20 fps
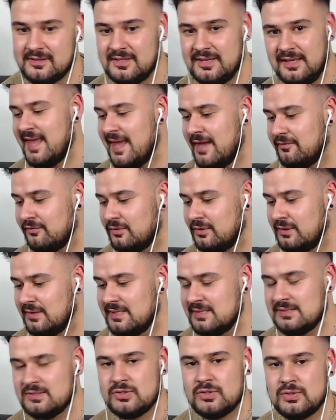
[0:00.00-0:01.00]
They have
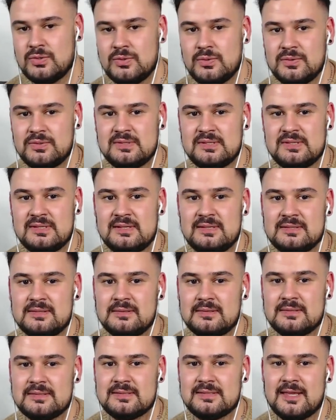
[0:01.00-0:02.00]
released two
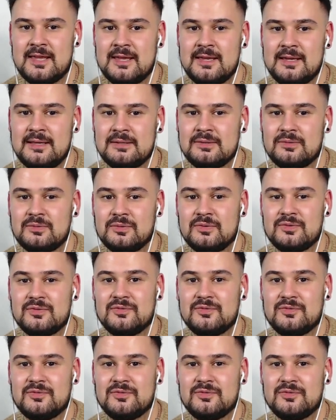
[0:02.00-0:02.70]
teasers and